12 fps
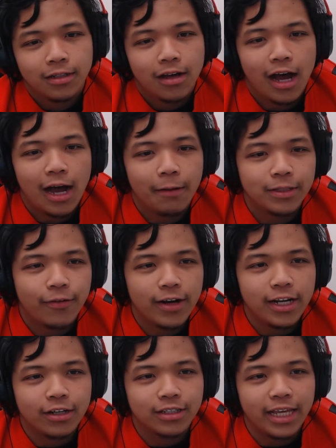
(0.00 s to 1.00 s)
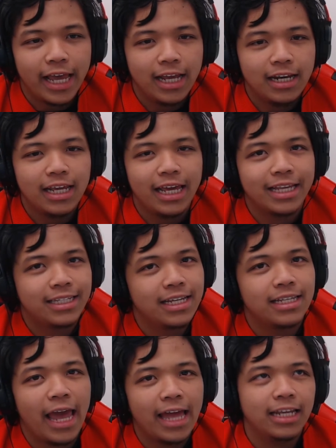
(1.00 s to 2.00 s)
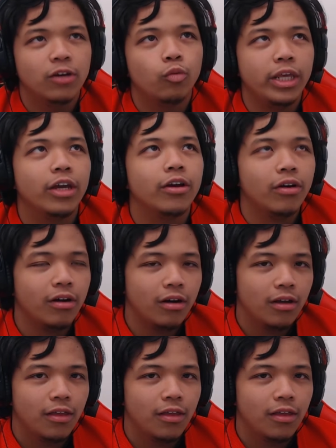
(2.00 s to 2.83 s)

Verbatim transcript: Um, it's funny, because Igni isn't any weaker